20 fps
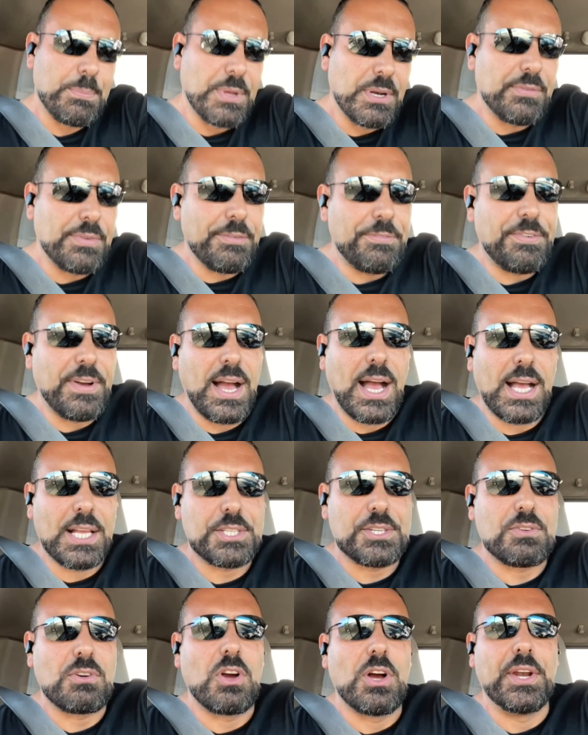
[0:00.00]
of a
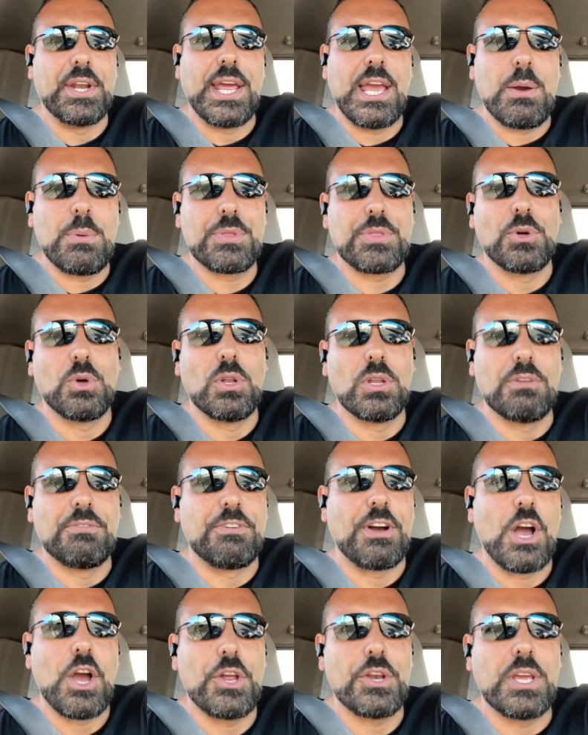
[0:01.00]
farce right now with all the
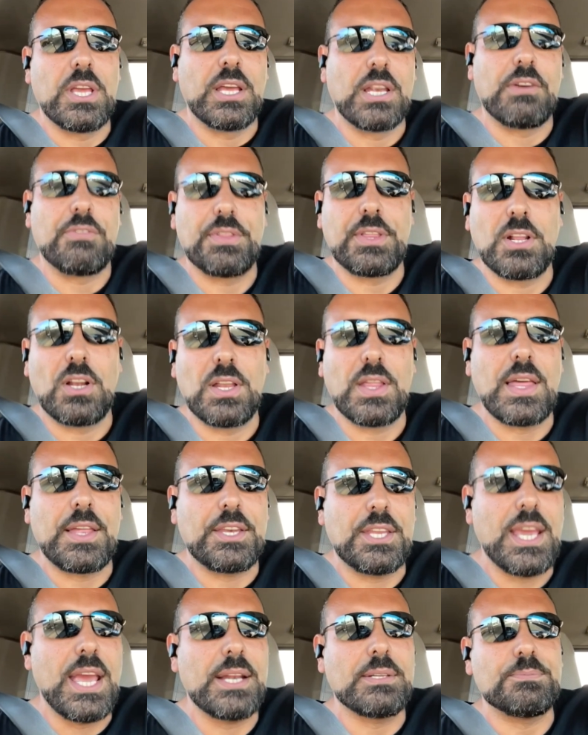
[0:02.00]
voting and everything like
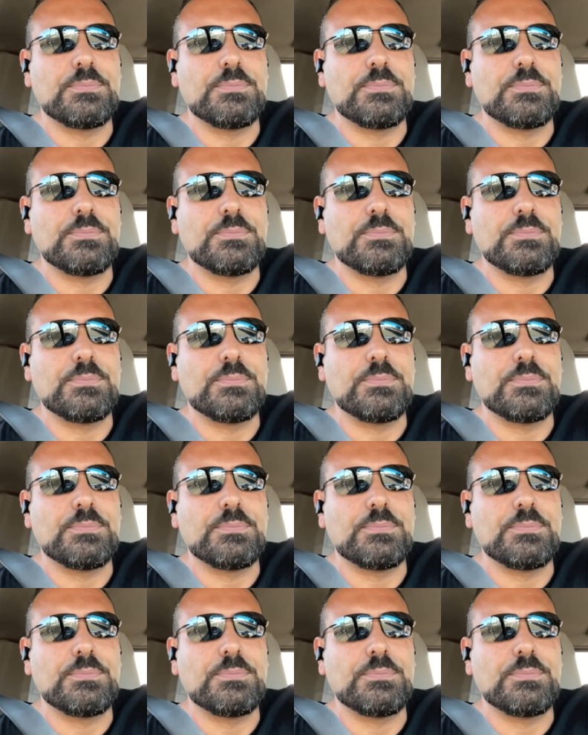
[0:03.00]
that. Yet